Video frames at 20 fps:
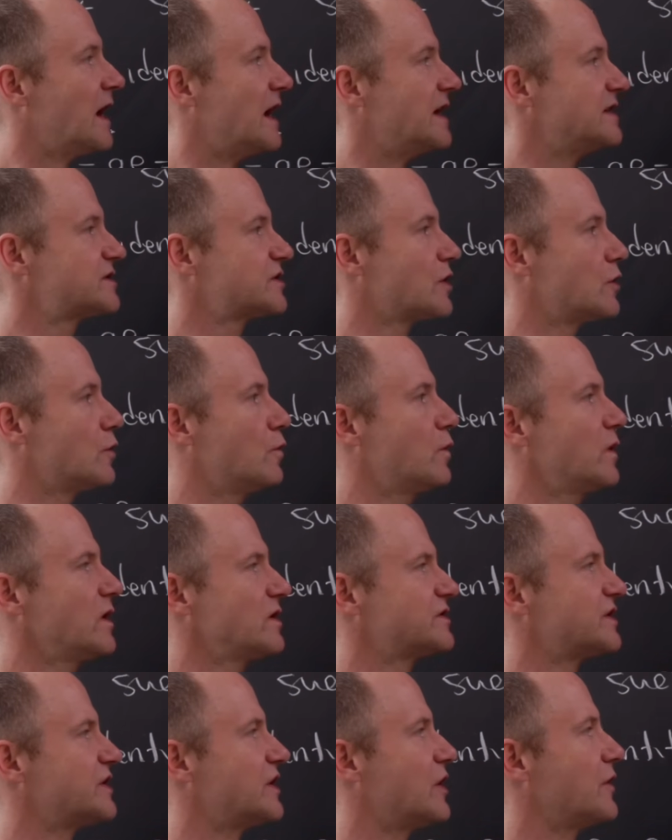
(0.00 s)
And so
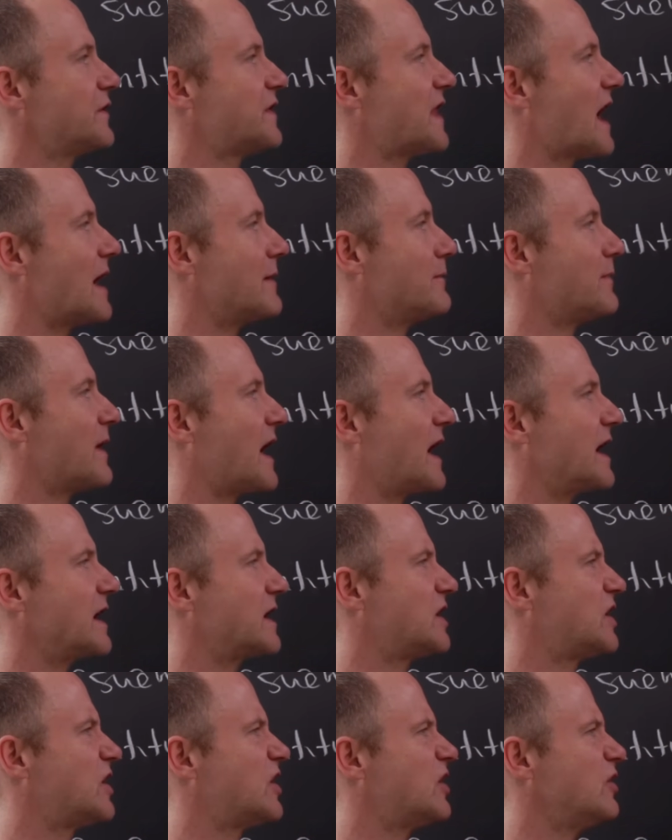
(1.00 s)
we'll denote that by
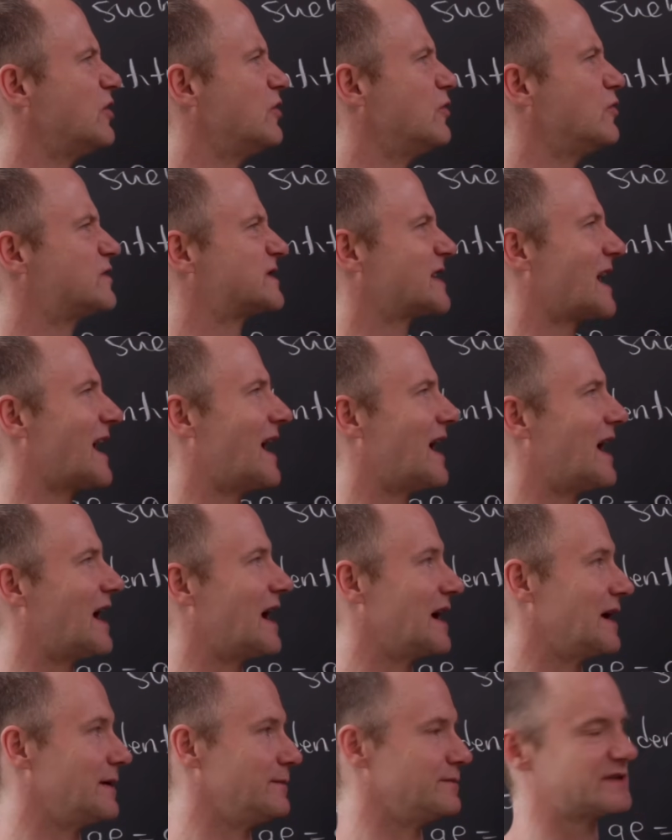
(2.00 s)
q
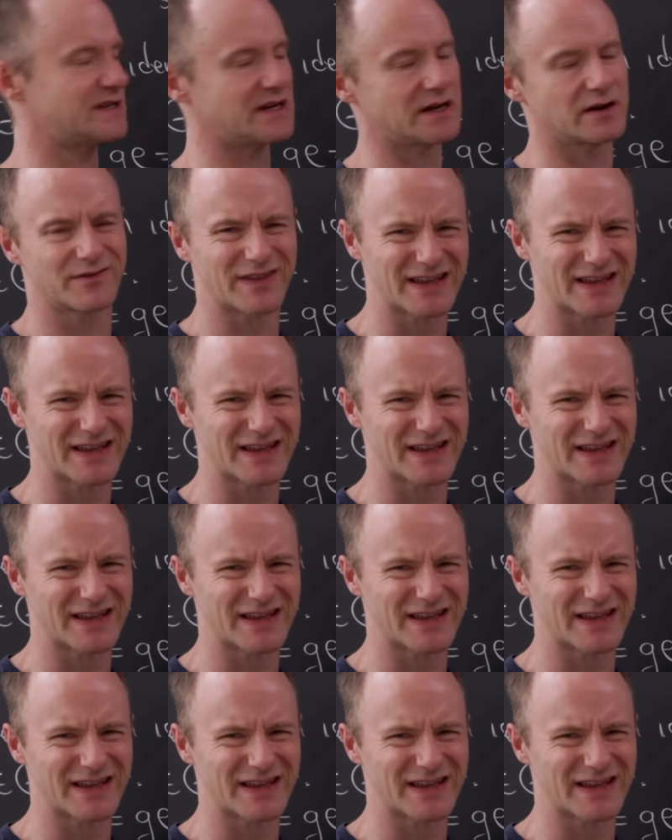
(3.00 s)
times here.